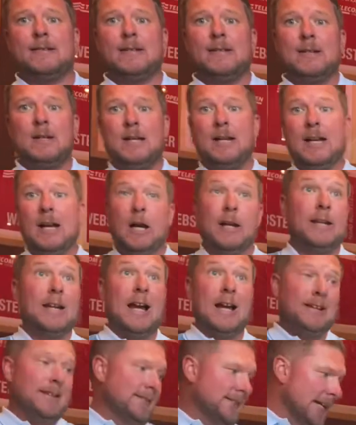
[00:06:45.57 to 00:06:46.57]
and
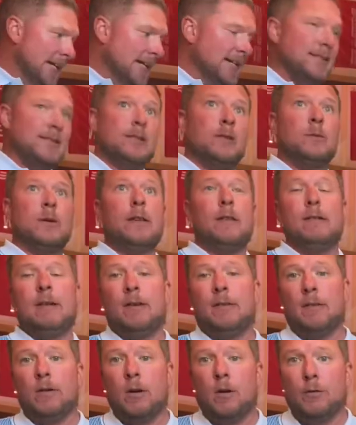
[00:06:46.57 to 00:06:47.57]
caddies eat when they're on the
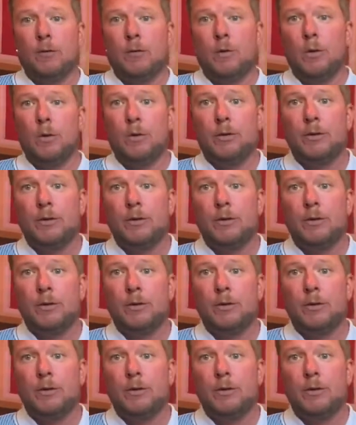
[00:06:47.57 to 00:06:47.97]
golf course.